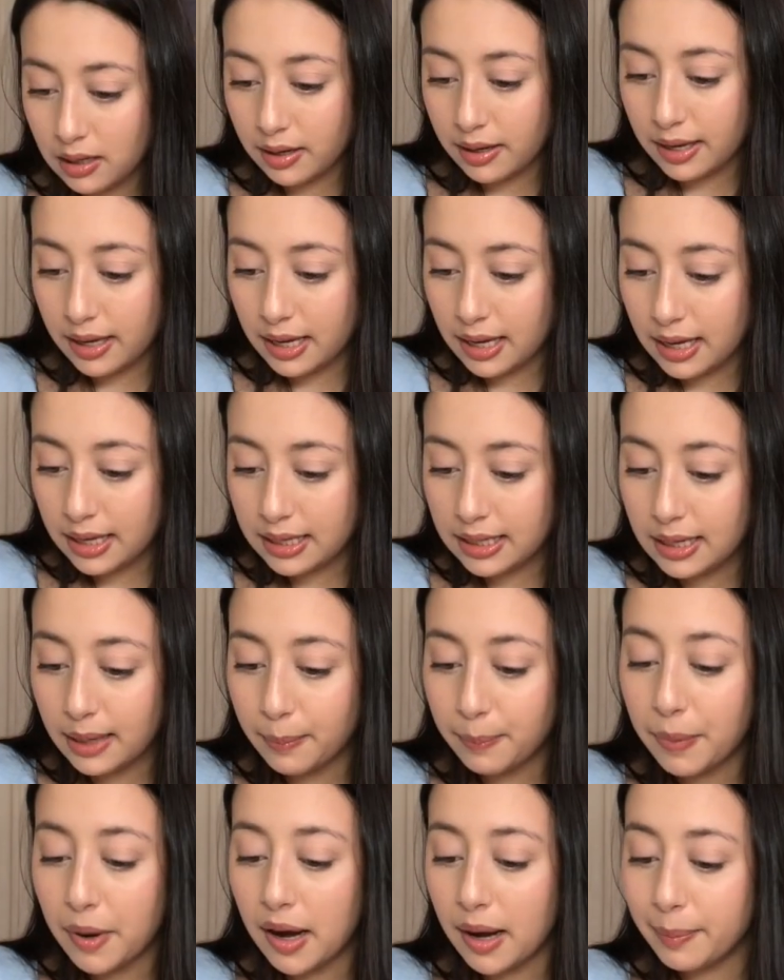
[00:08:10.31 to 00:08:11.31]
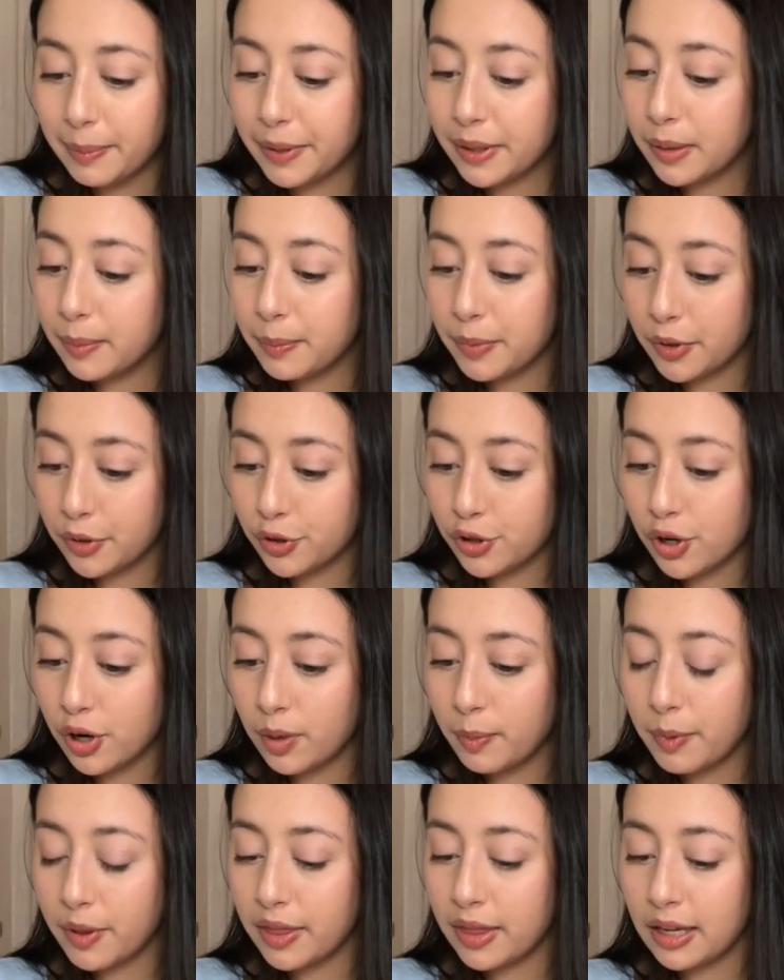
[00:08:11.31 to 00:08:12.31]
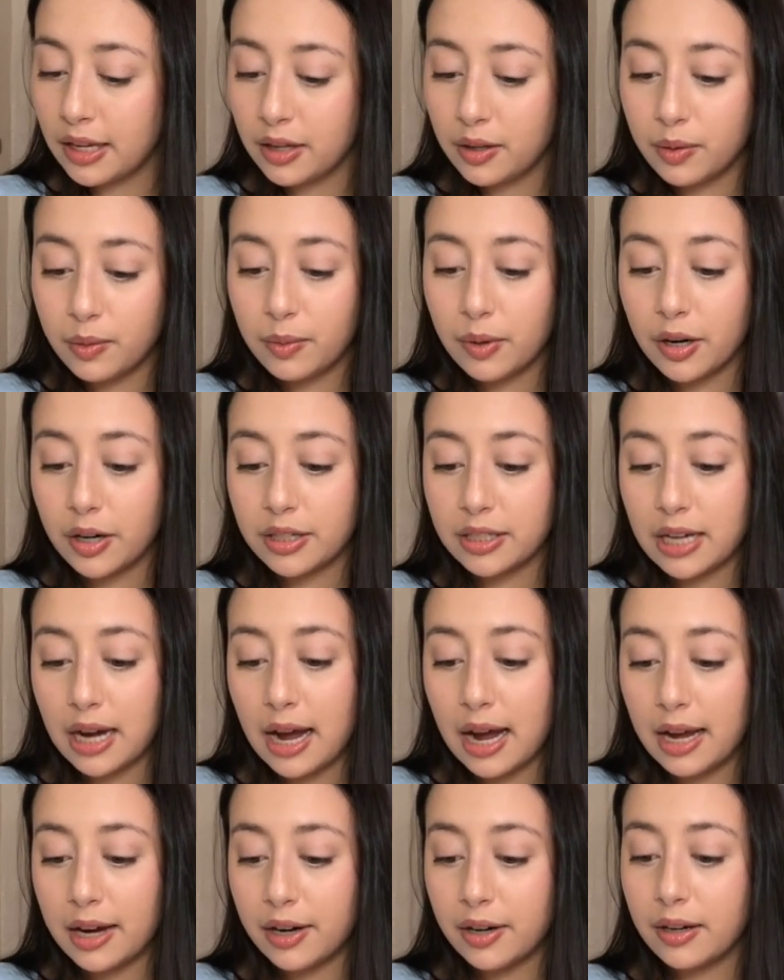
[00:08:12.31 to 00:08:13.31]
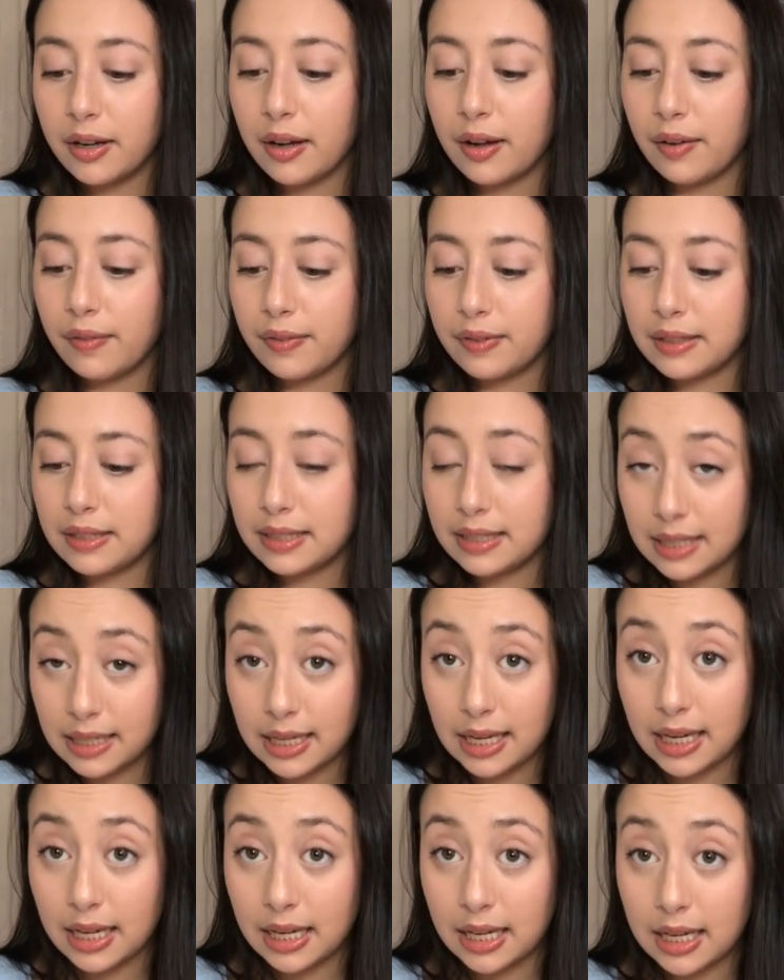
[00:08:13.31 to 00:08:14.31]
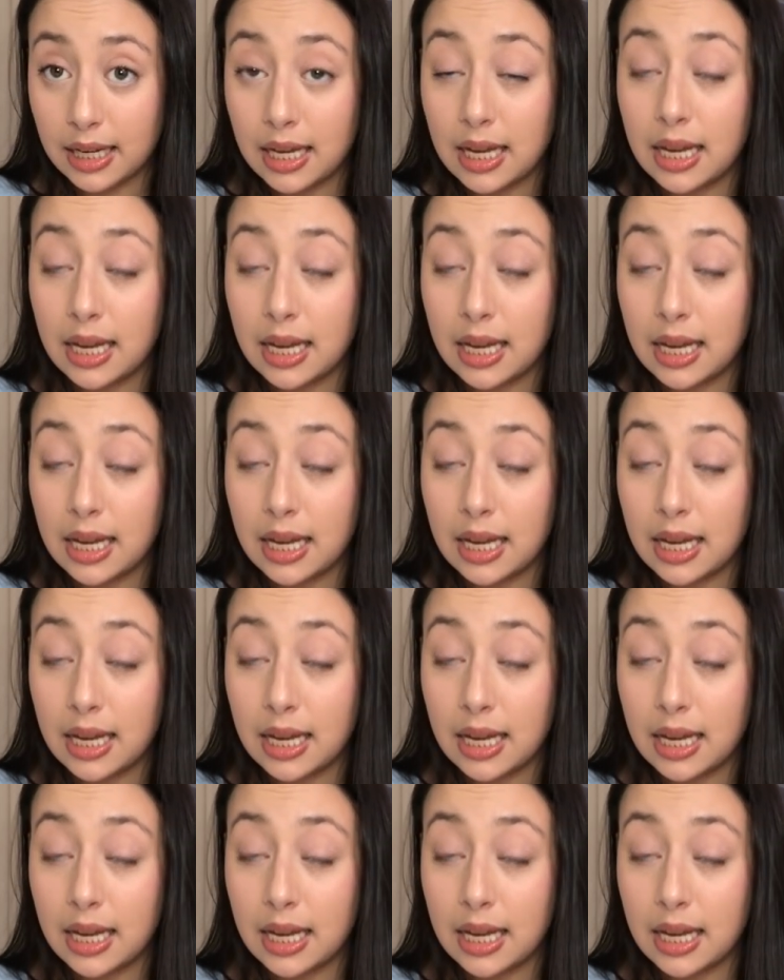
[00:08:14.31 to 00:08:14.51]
A popular book trope that you are tired of seeing.